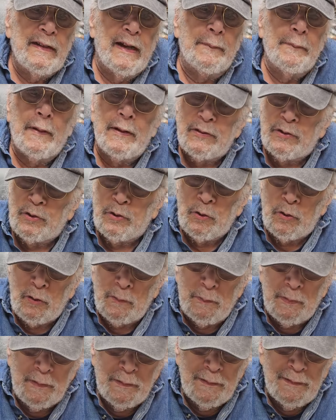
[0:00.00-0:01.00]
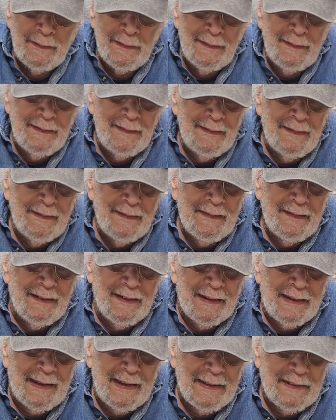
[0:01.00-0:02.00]
I'm not sure, but
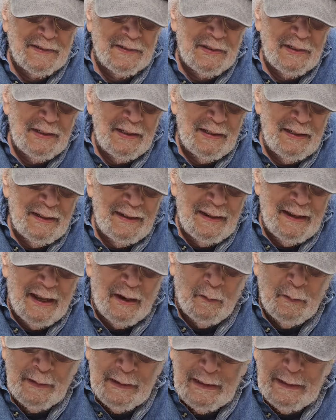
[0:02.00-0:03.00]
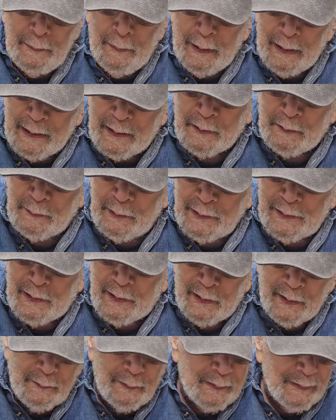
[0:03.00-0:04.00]
I can't see how anybody could
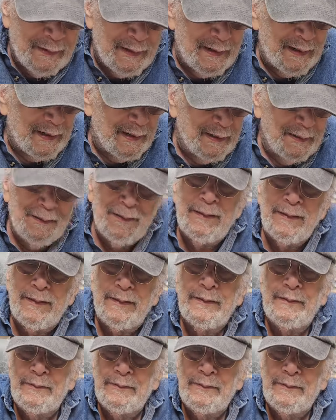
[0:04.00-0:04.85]
retire, but then again,